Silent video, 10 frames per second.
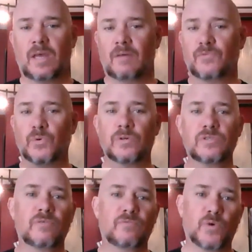
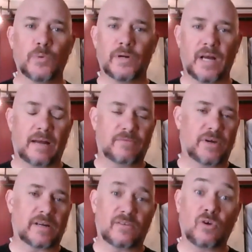Forge forward. I've
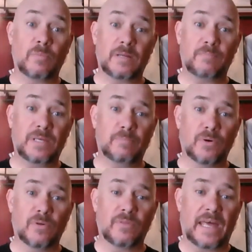talked to so many
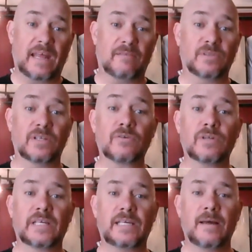people that have
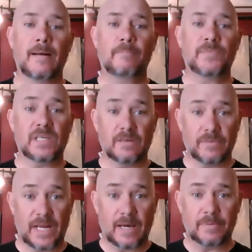literally
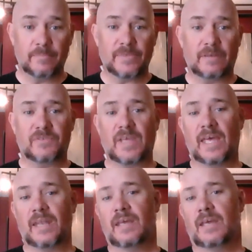given up. They've
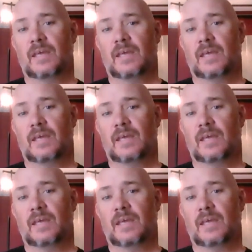said,